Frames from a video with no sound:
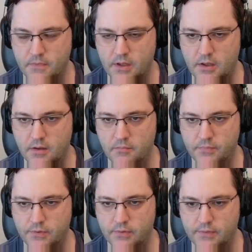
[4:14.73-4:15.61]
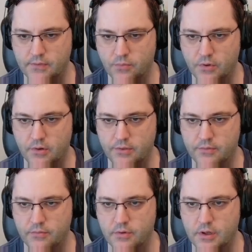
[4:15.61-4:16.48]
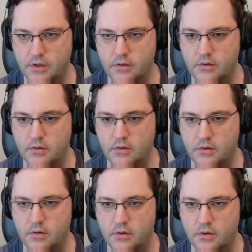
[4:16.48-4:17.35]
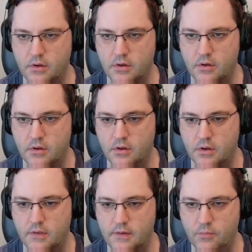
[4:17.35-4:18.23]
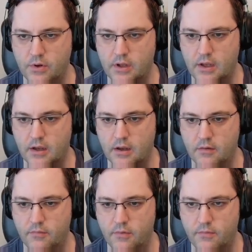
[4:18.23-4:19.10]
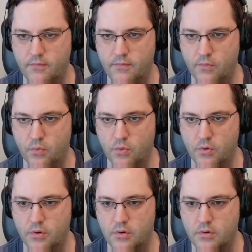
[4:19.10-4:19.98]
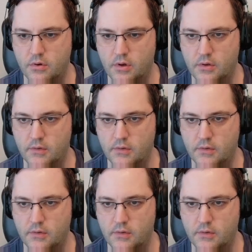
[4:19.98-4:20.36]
Um, so this is 1 or 3. And then we have 4,